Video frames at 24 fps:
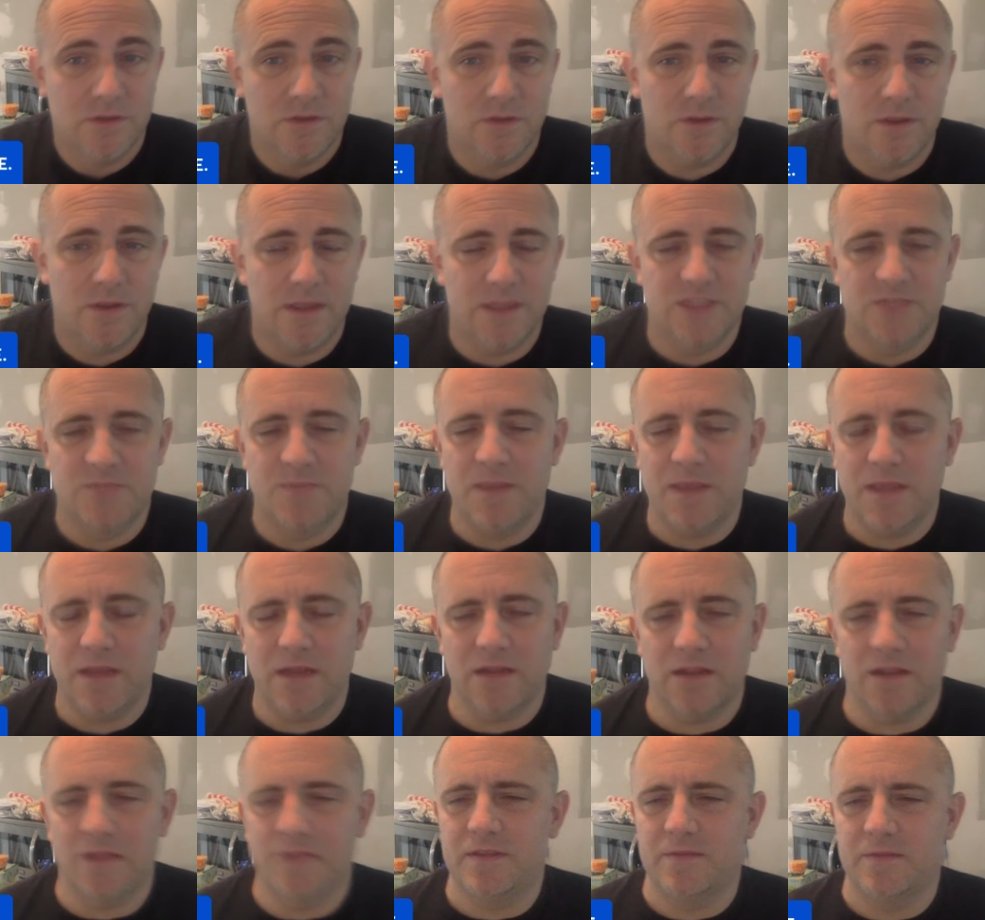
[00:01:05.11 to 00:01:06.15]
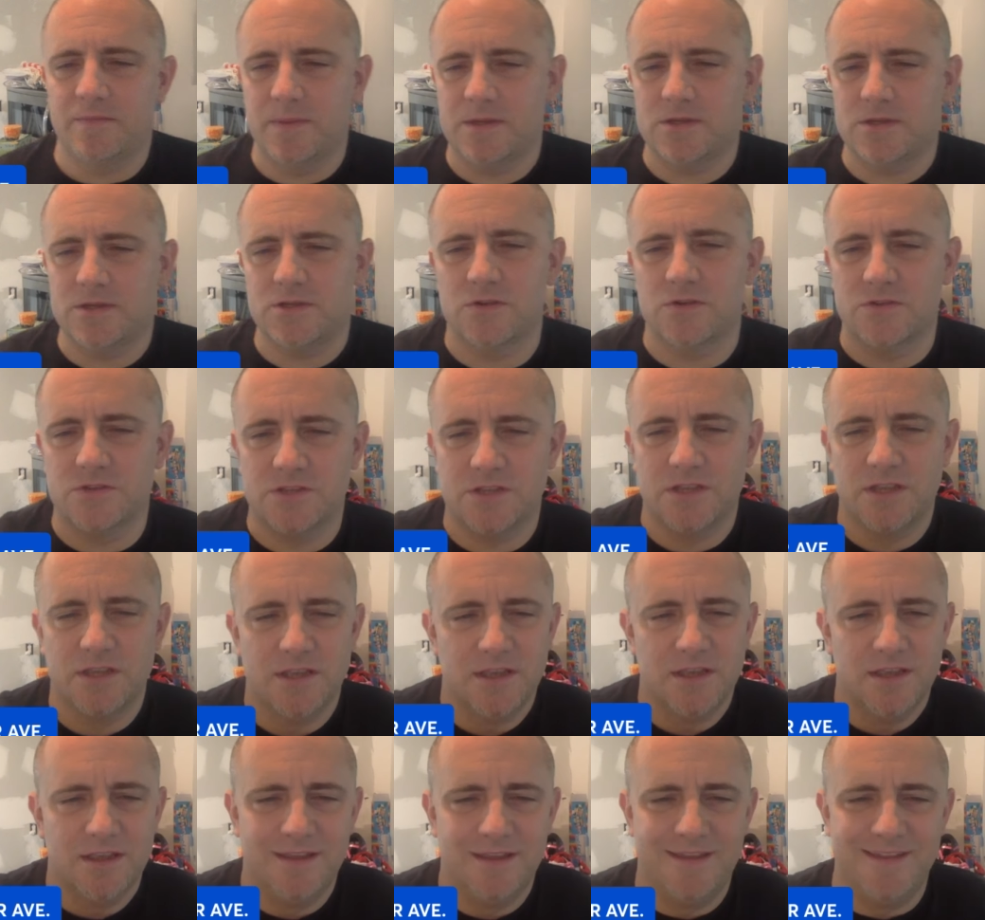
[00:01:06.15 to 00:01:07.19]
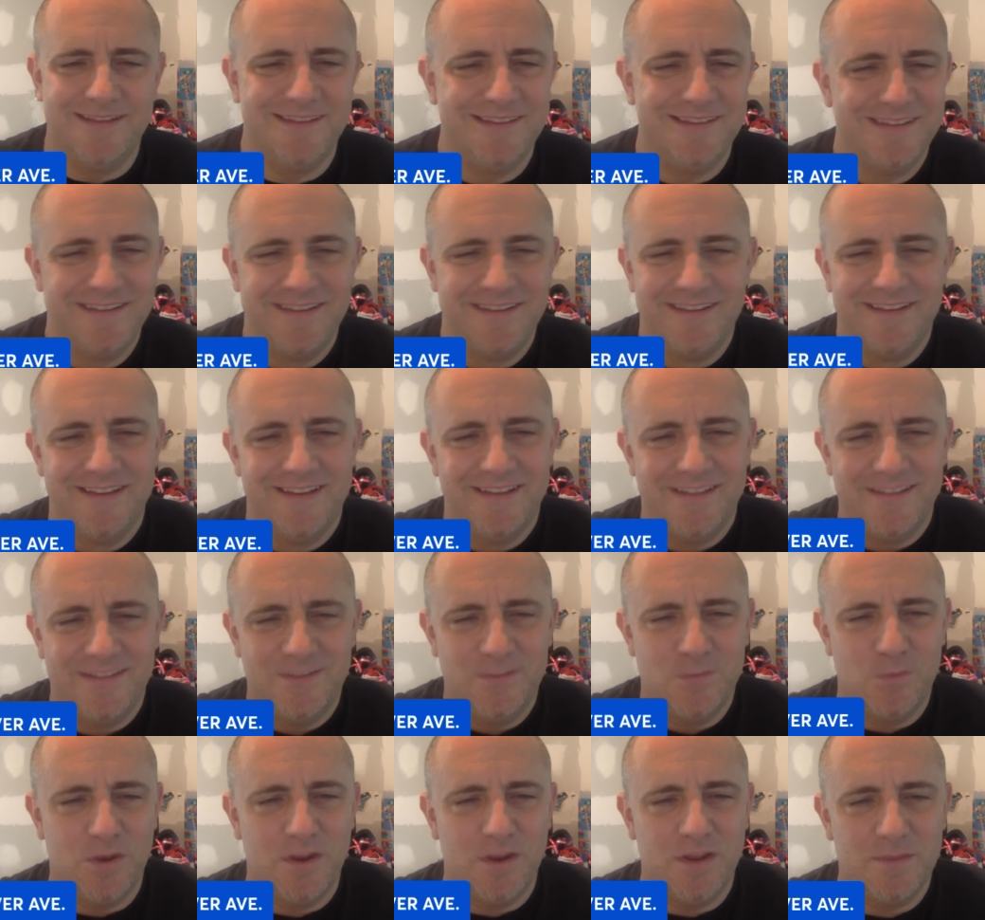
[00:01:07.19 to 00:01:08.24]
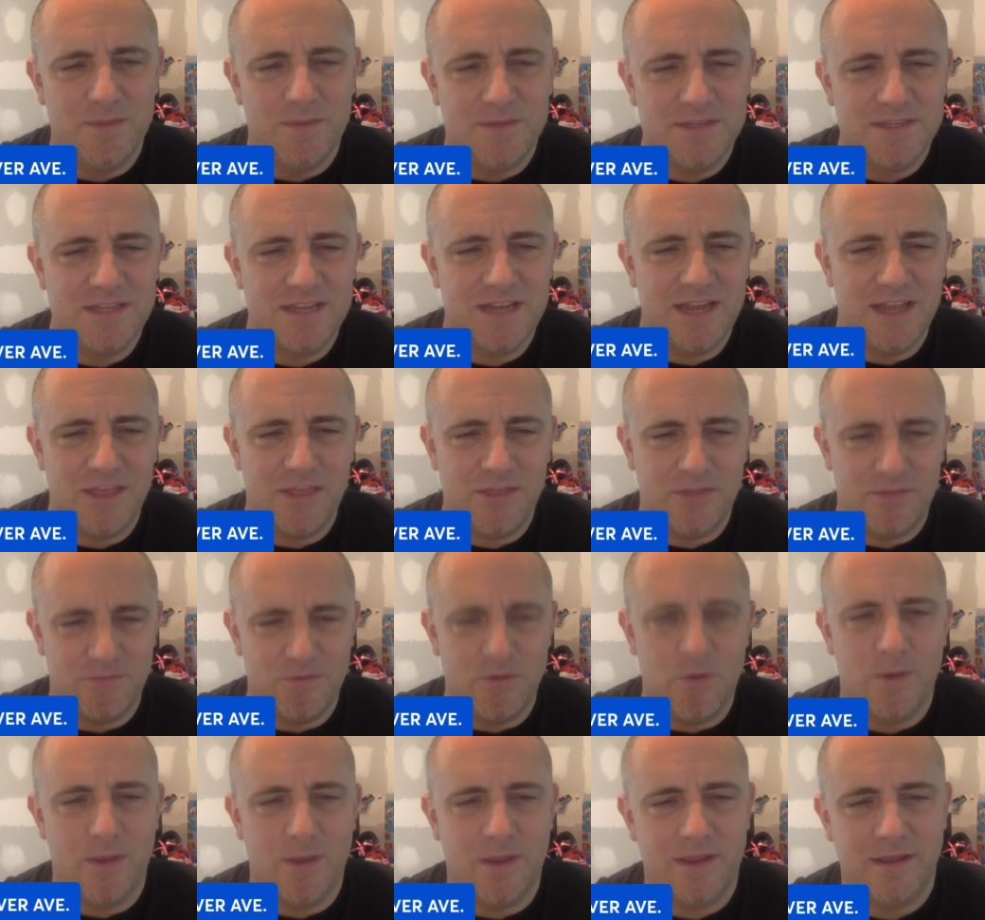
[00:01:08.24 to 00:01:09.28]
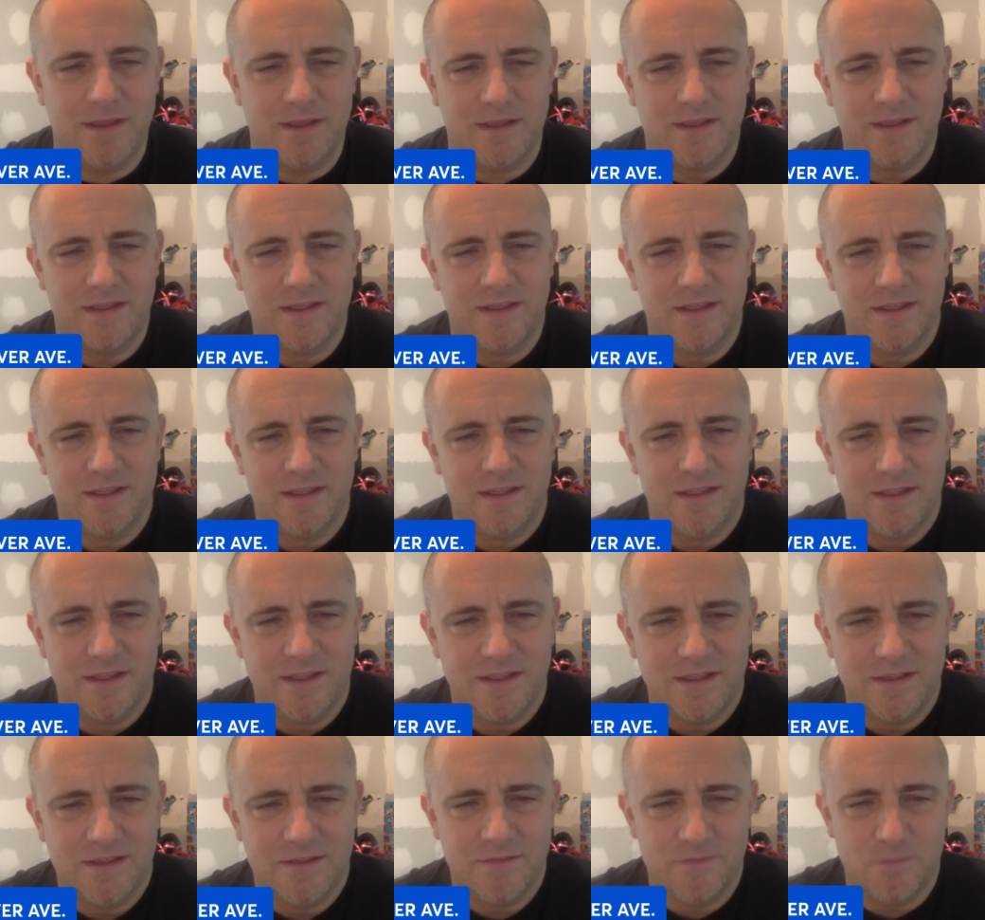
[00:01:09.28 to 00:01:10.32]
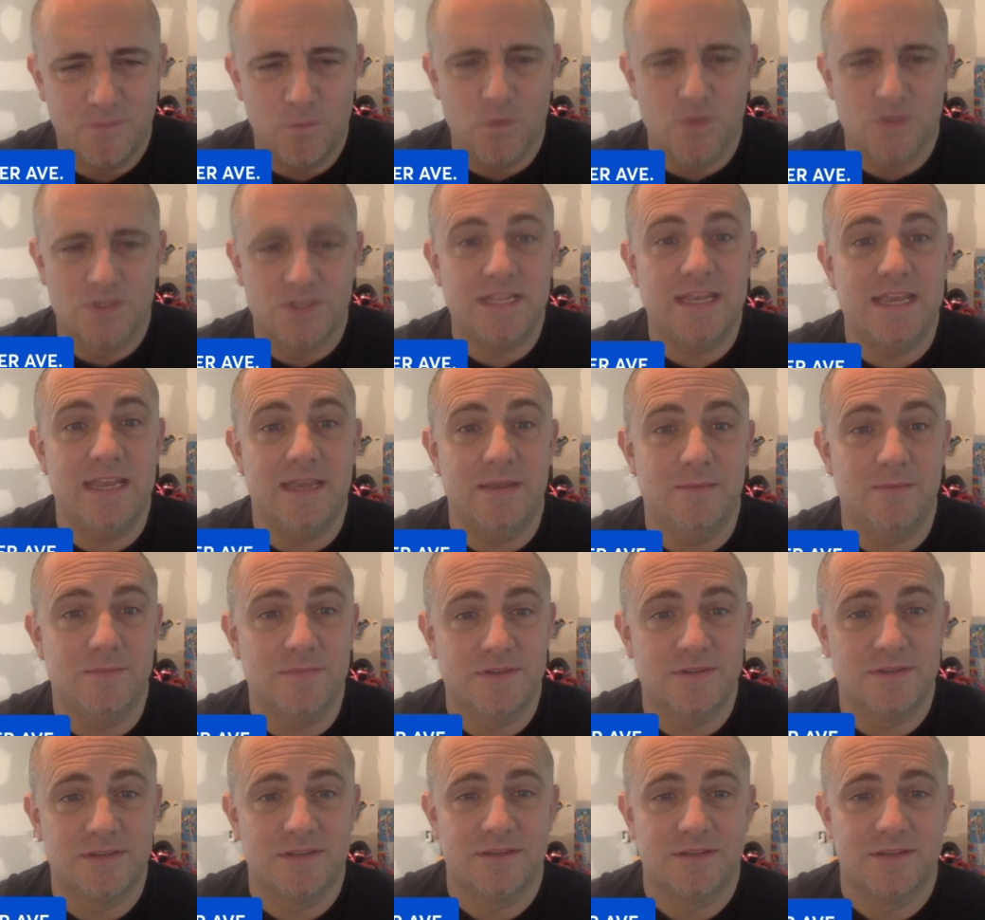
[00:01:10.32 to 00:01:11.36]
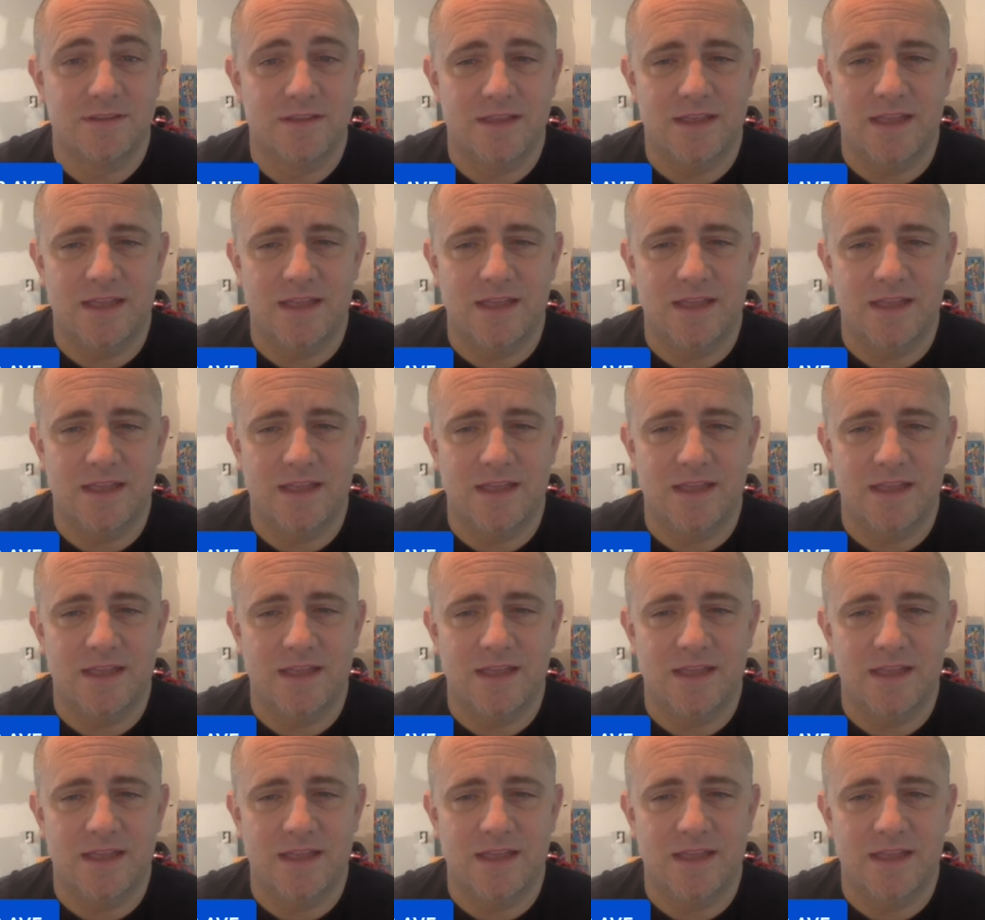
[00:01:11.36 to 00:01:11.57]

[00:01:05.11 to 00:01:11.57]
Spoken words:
Okay, and speaking of lefty pitchers, one of them is today throwing four teams.